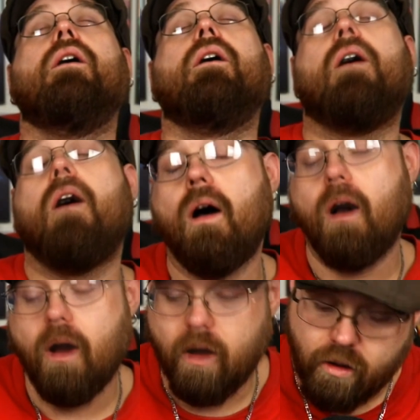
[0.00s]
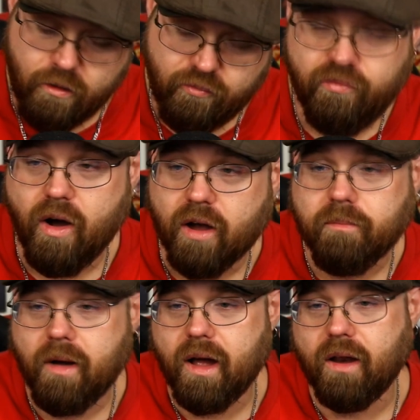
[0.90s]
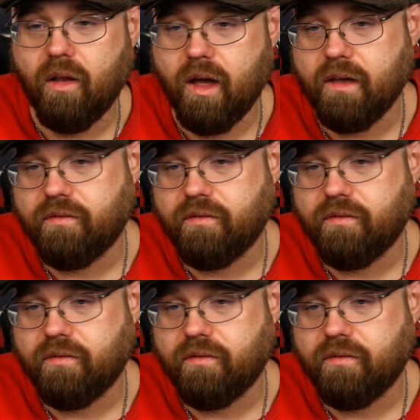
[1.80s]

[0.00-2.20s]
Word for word: Oh, fuck my life.